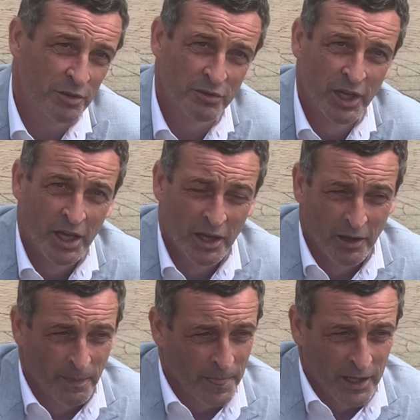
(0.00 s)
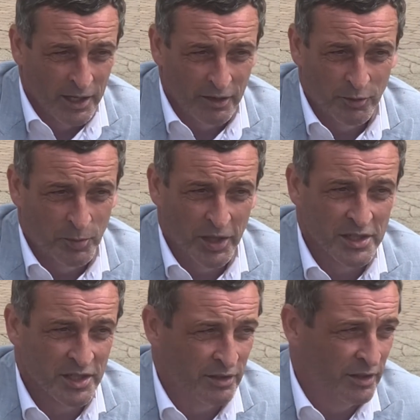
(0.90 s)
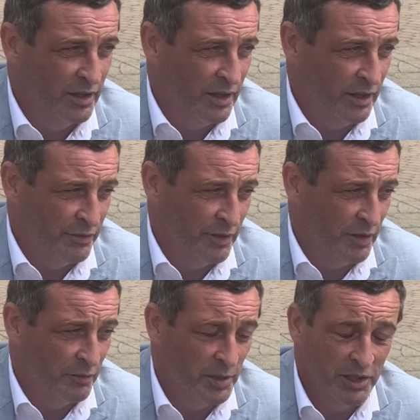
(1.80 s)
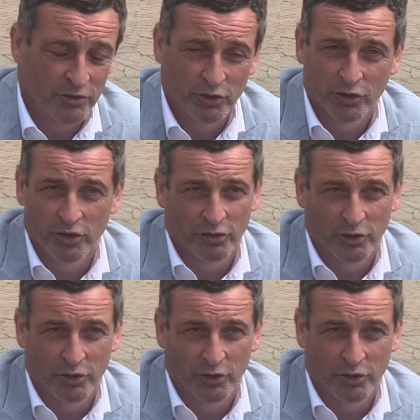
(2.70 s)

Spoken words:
If the players, if I believe they're good enough,